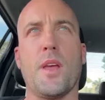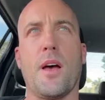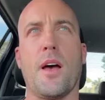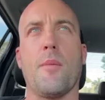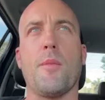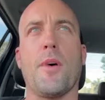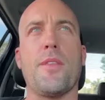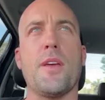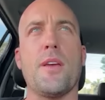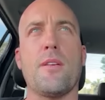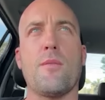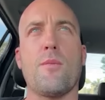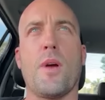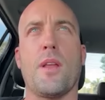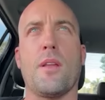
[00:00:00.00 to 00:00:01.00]
I think
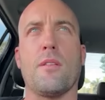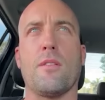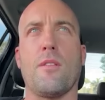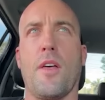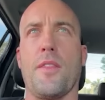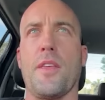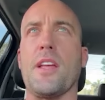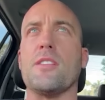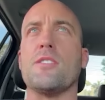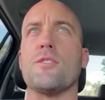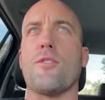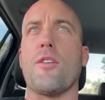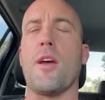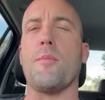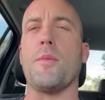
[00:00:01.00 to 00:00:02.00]
when like the
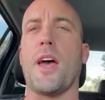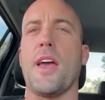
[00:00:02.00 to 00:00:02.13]
Instagram